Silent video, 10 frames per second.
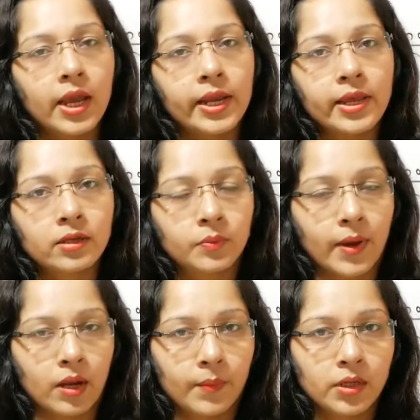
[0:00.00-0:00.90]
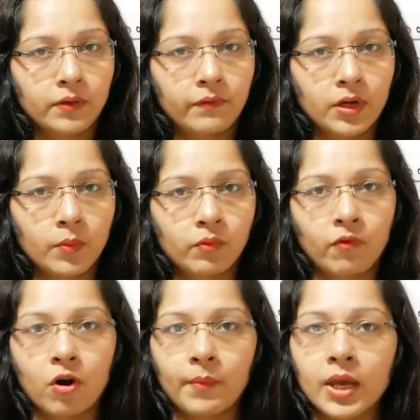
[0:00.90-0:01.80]
any experiment if we are
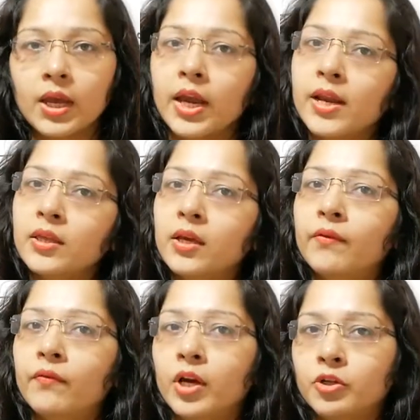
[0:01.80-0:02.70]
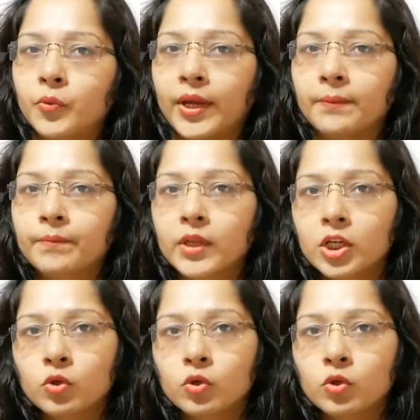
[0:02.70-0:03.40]
performing, anything if we are doing.